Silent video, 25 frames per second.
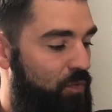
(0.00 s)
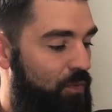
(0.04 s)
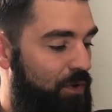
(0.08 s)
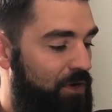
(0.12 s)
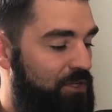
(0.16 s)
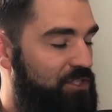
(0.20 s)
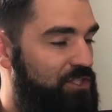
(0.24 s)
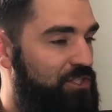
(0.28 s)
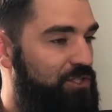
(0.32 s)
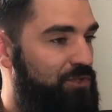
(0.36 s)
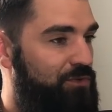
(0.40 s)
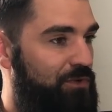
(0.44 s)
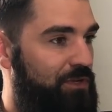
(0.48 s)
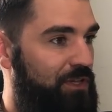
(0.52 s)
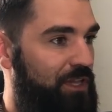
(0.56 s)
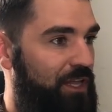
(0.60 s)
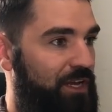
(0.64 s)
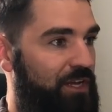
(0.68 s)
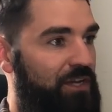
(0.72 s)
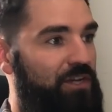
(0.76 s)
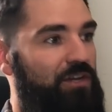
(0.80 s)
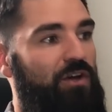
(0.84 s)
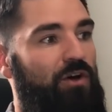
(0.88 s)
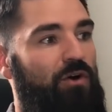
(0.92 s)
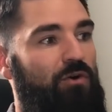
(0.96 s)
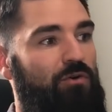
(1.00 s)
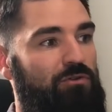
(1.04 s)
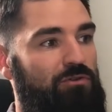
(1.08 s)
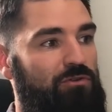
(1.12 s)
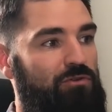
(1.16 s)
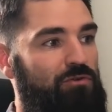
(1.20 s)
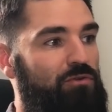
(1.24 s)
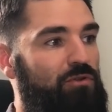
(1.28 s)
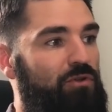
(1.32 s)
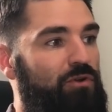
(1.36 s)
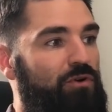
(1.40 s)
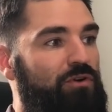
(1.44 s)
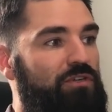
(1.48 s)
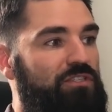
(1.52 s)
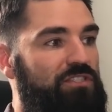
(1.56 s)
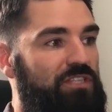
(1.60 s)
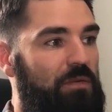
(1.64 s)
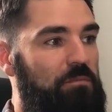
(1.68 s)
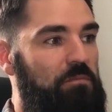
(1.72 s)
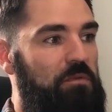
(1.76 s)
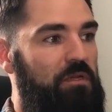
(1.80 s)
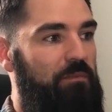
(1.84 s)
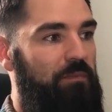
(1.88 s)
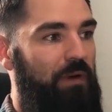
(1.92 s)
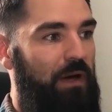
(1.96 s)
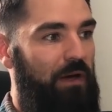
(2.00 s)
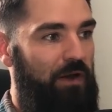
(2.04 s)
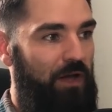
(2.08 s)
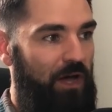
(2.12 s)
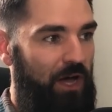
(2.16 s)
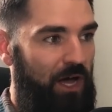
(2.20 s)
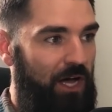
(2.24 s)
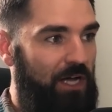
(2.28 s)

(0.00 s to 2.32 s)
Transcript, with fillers: once you were let go, you learned something about